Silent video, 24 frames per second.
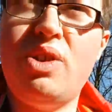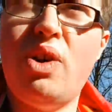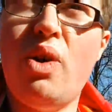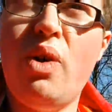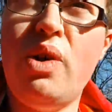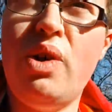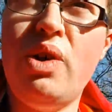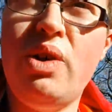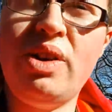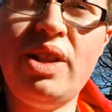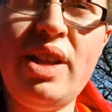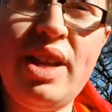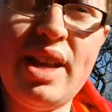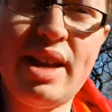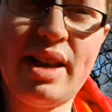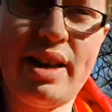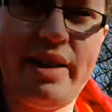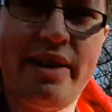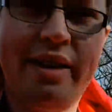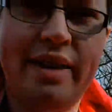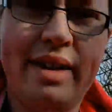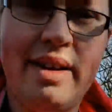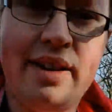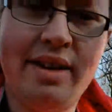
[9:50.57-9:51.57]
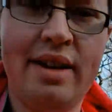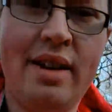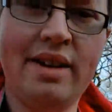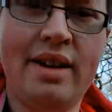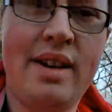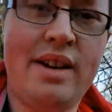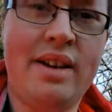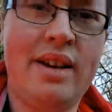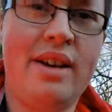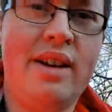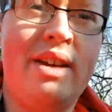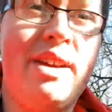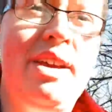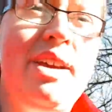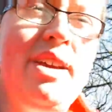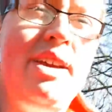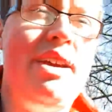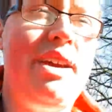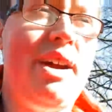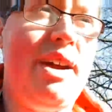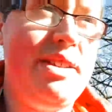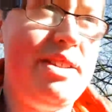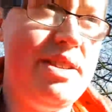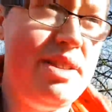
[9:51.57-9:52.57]
going on here?
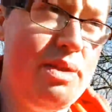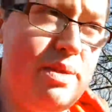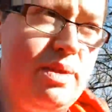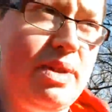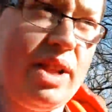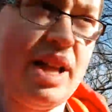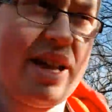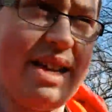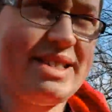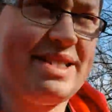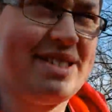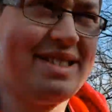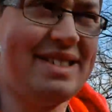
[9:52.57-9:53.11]
And then there were like